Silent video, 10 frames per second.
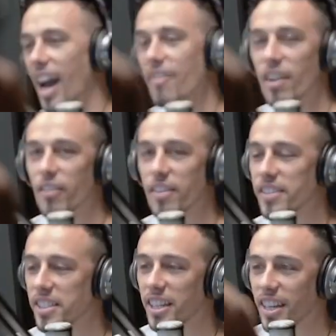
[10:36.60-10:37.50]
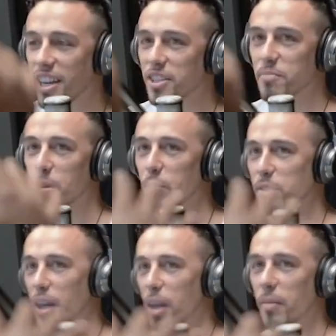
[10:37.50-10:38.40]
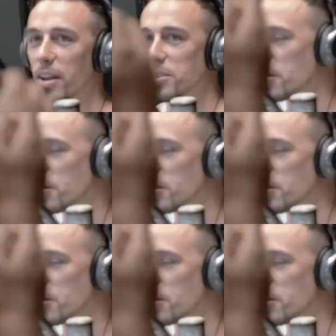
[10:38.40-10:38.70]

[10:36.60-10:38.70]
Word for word: I've never even seen it. Totally butchering the shit, but